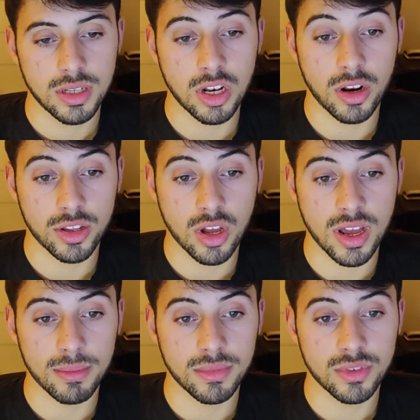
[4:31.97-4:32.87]
a lot of
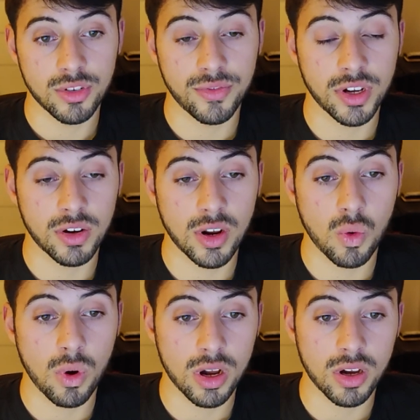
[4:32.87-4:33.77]
time to figure out
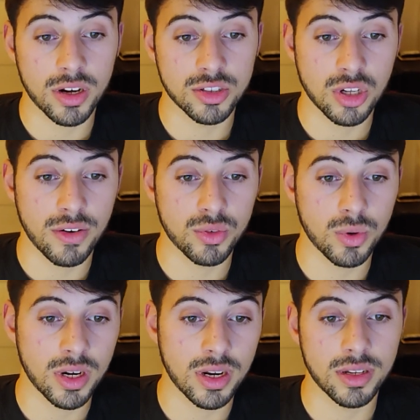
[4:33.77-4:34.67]
what kind of
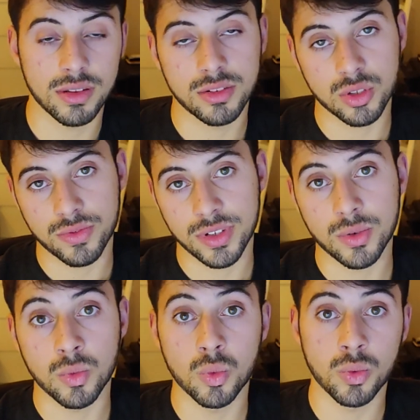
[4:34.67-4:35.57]
software and stuff it
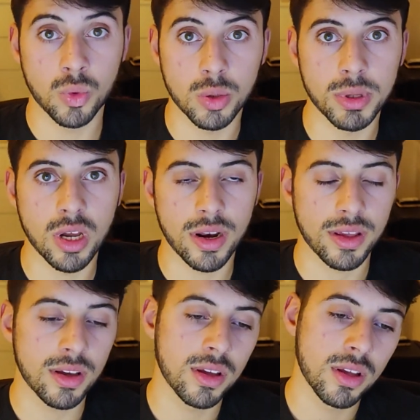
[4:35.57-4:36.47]
would be on it.
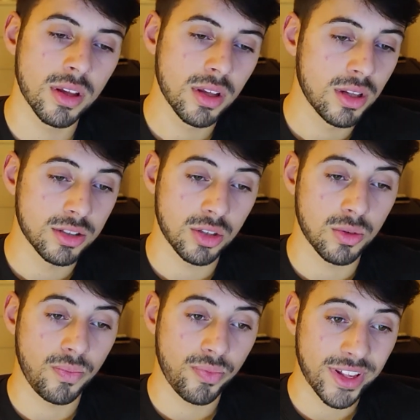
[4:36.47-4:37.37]

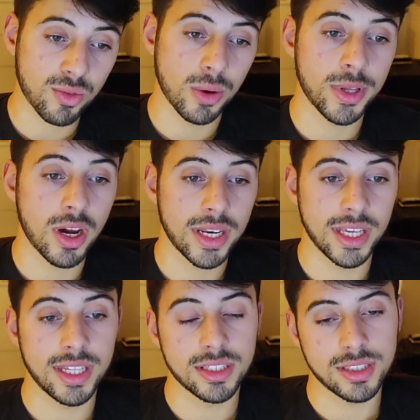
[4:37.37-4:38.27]
So that's why we ID
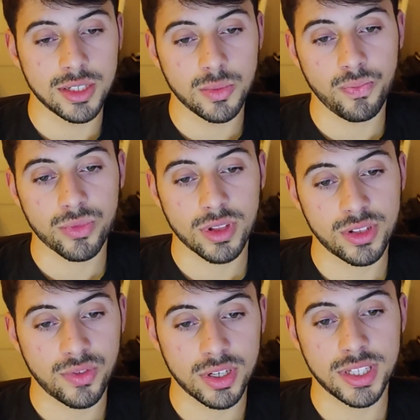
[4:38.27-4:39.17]
an ECU. It's
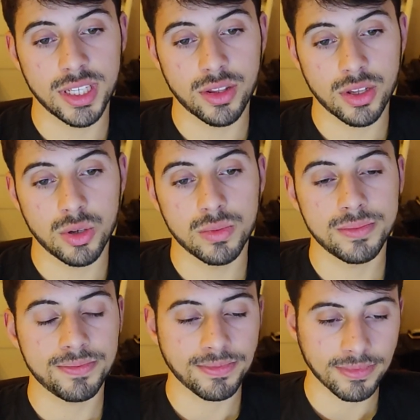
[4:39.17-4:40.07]
the first thing you do,
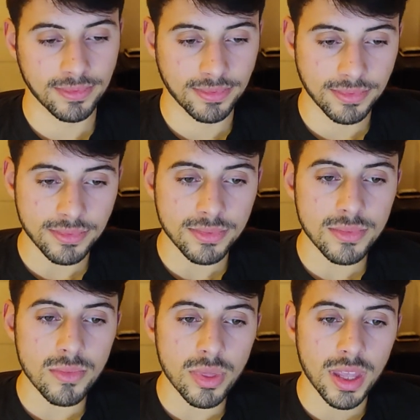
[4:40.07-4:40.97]

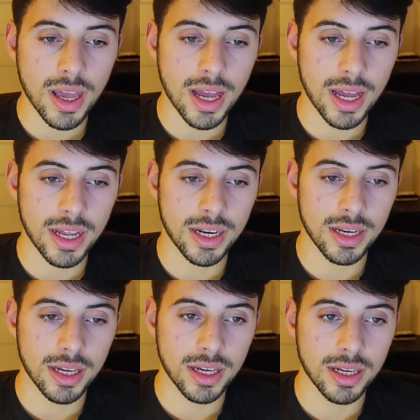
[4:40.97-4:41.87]
and
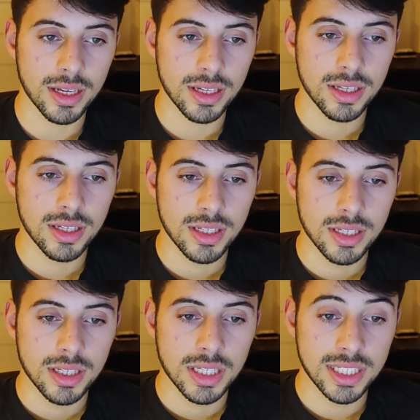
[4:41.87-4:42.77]

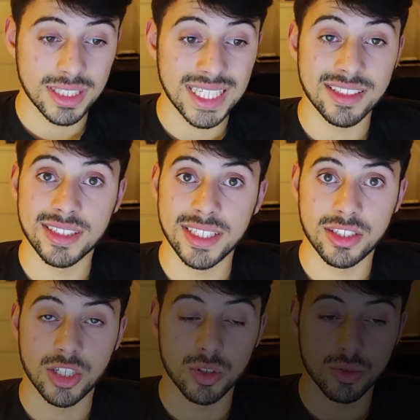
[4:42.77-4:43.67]
it's the easiest thing to do